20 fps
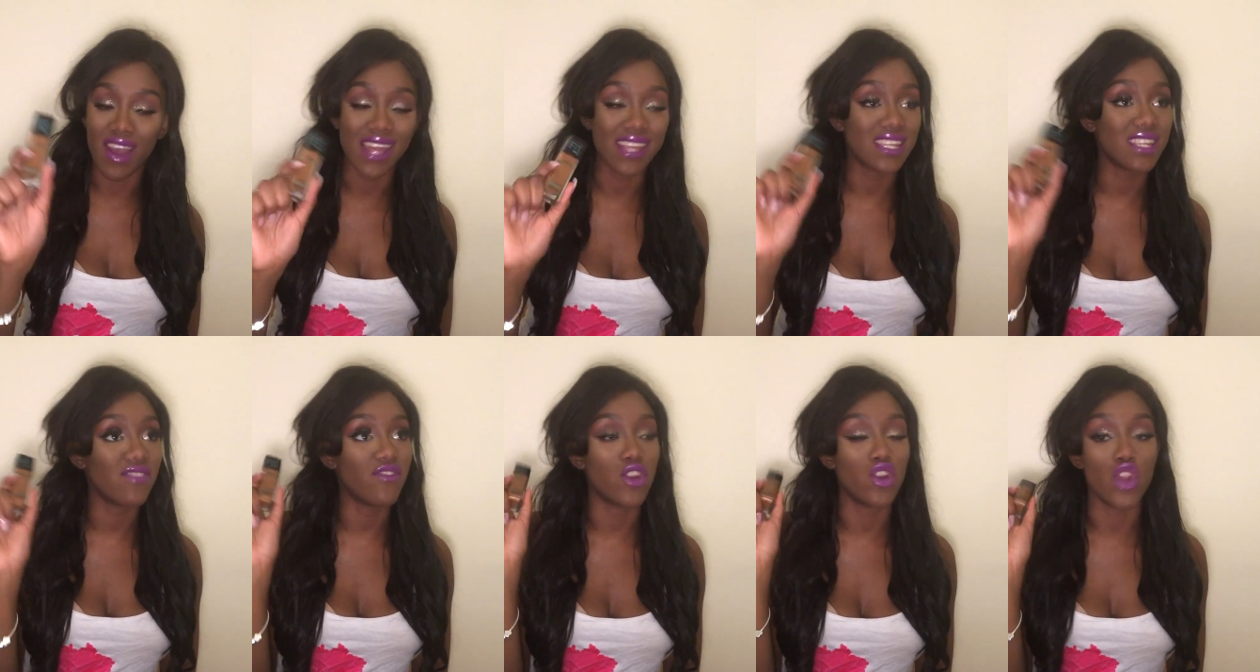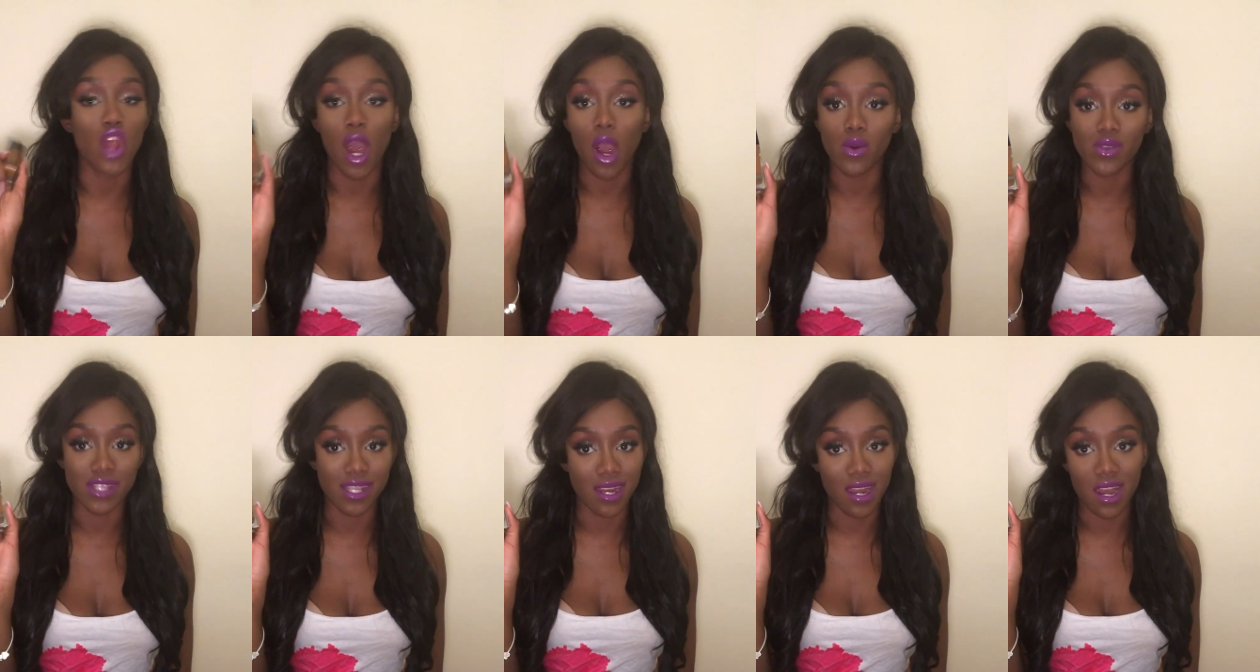I didn't even know I
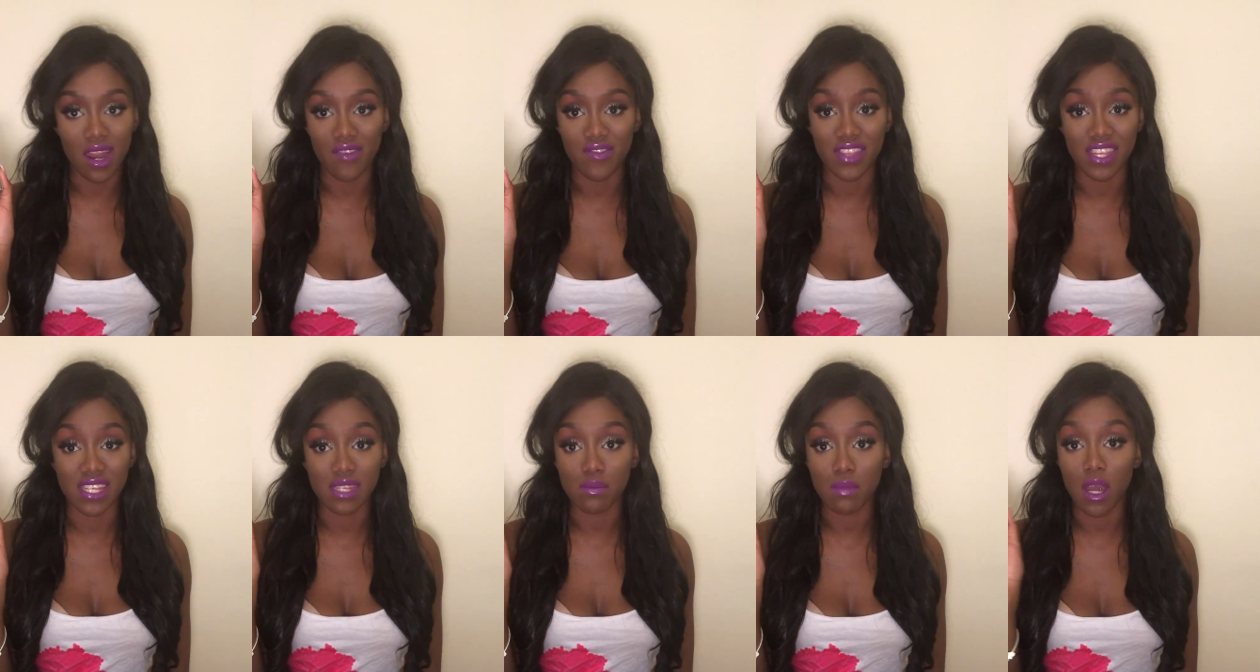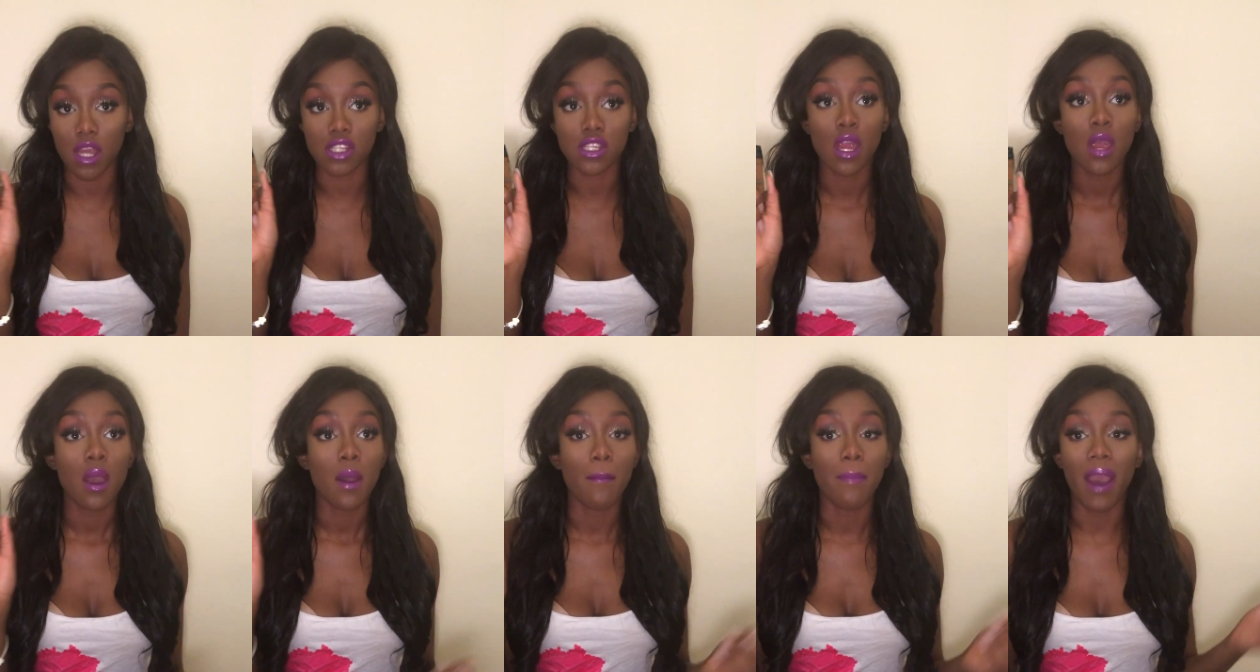was going to love it this much,
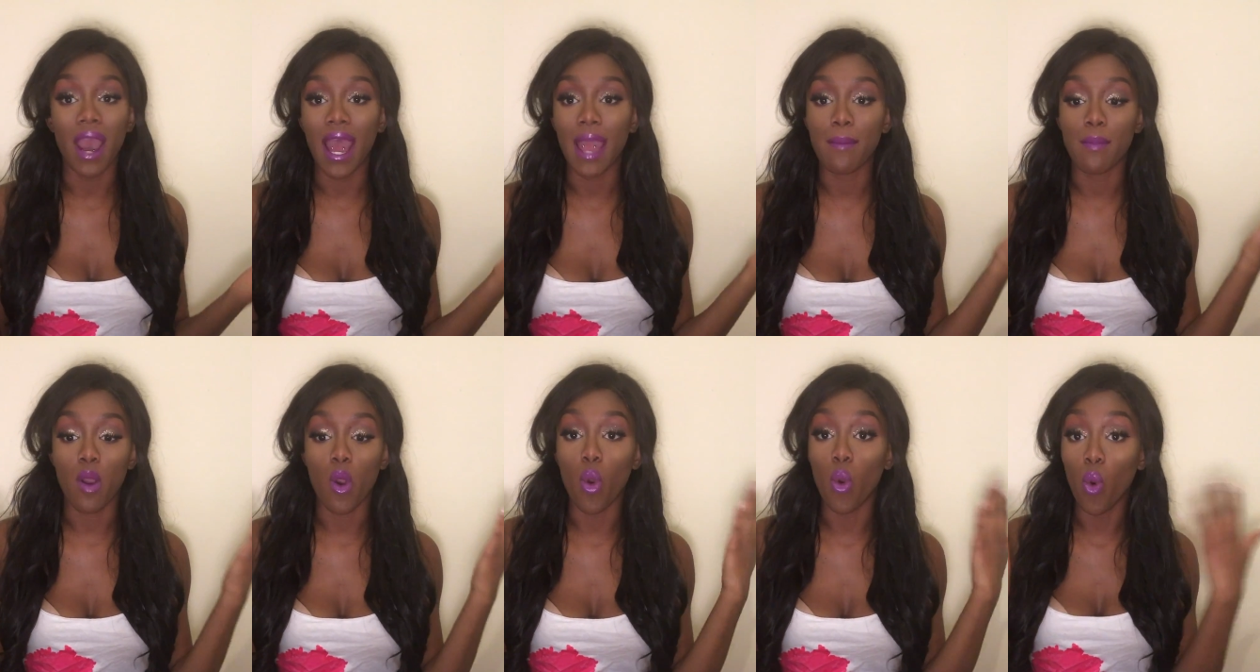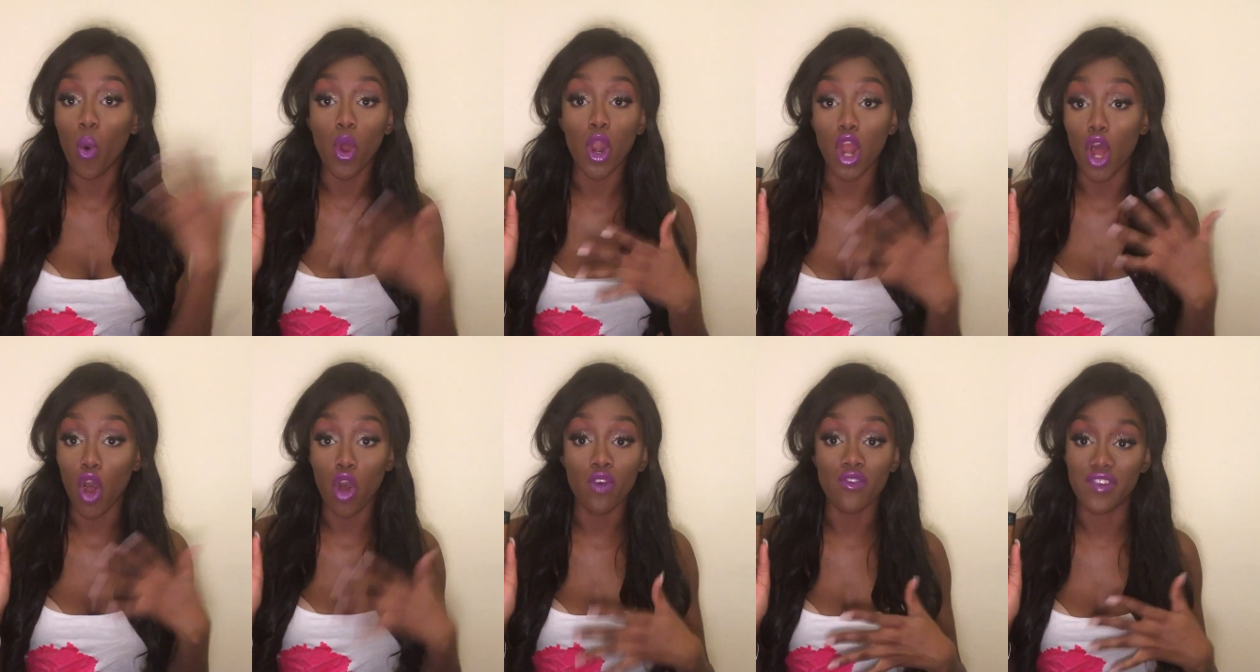but I'm all
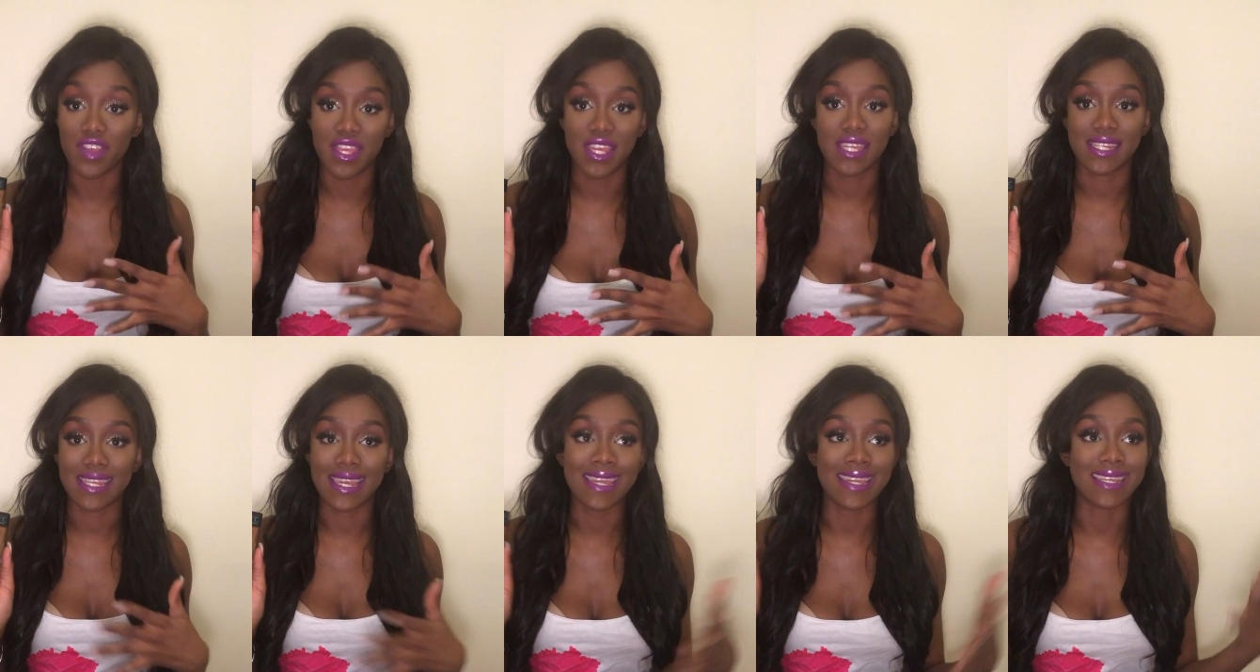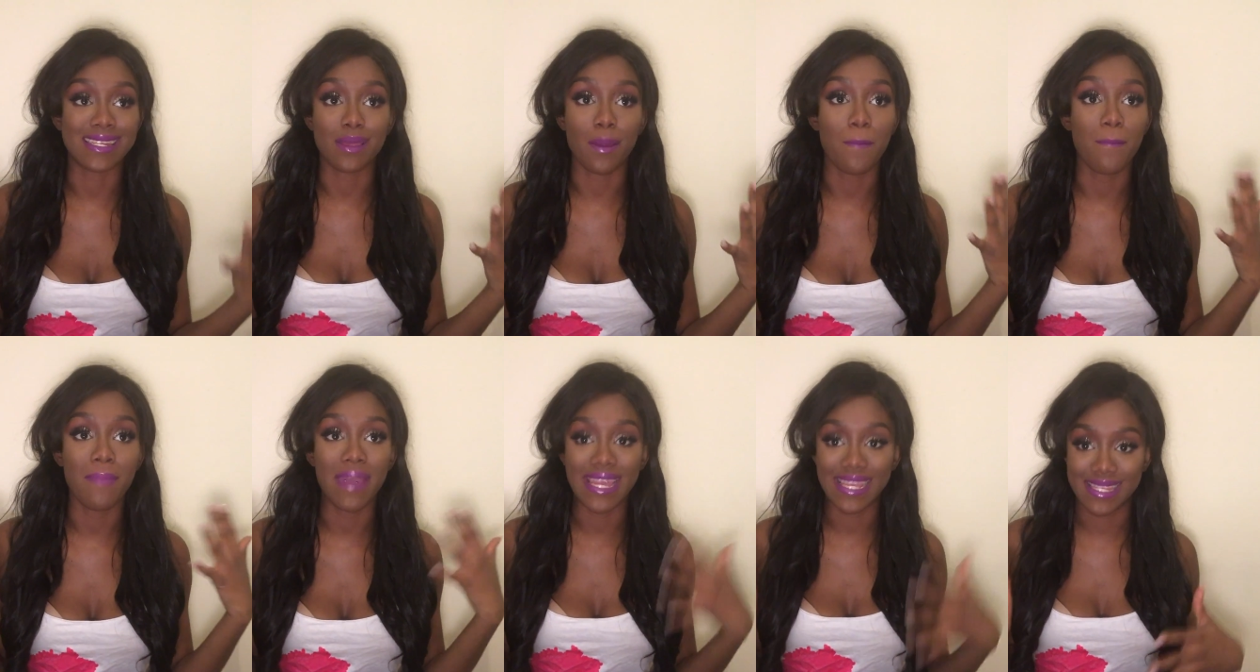over this. It is
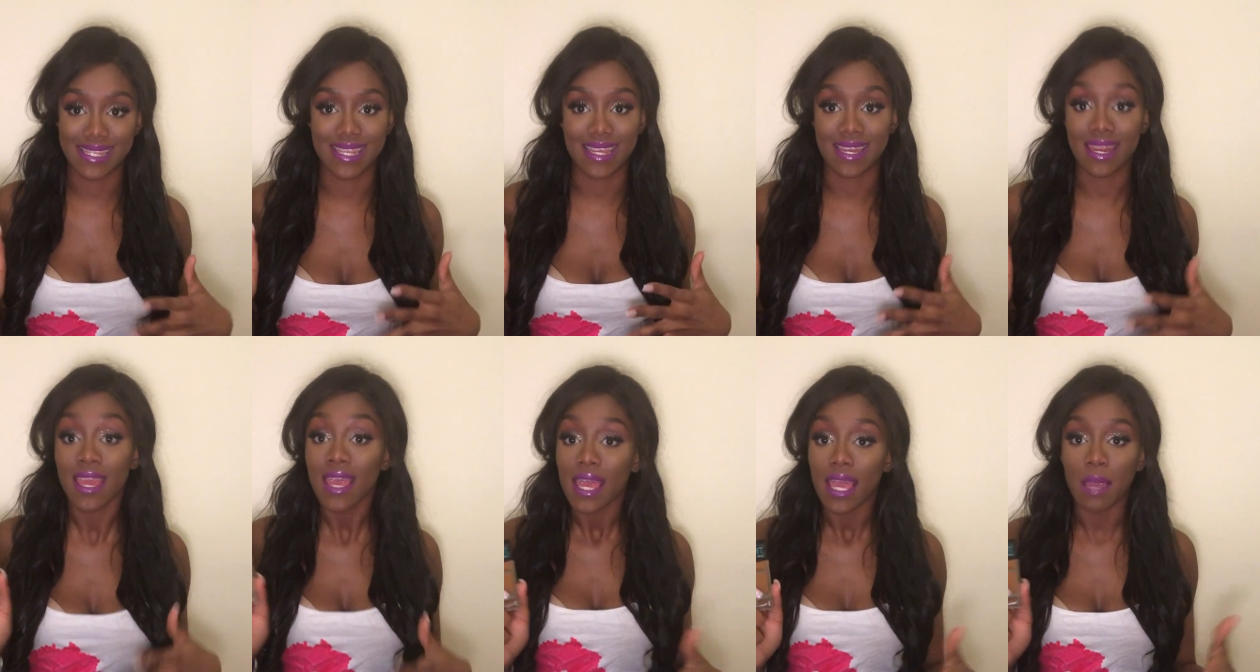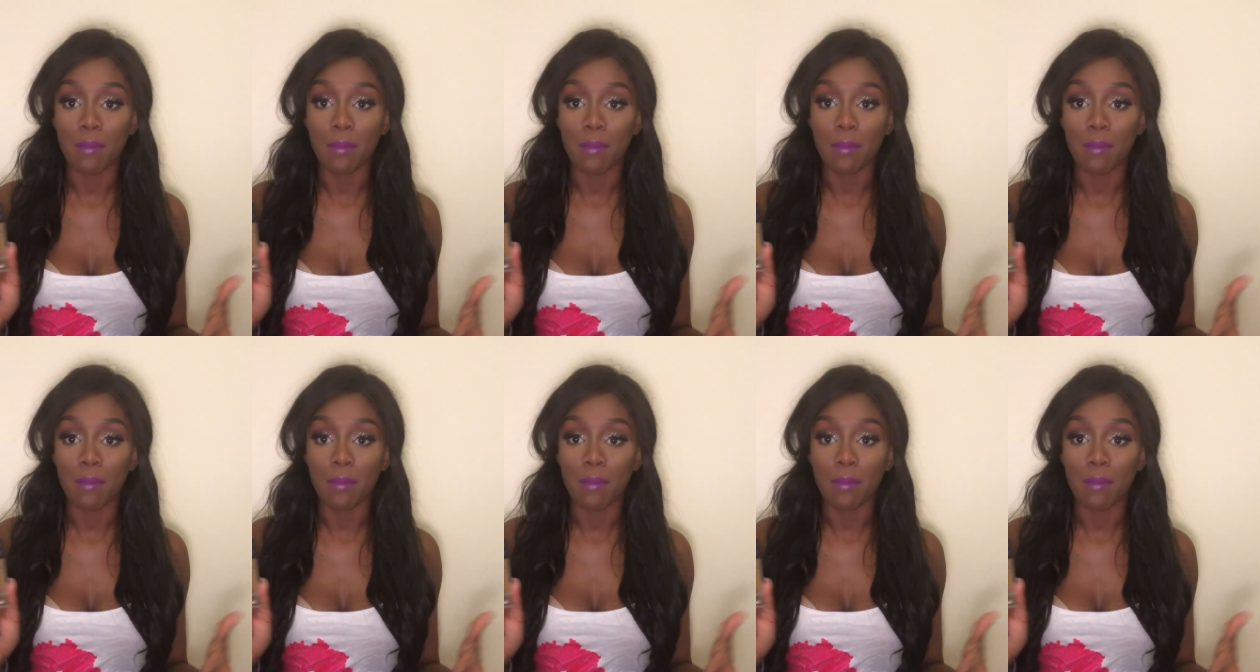amazing.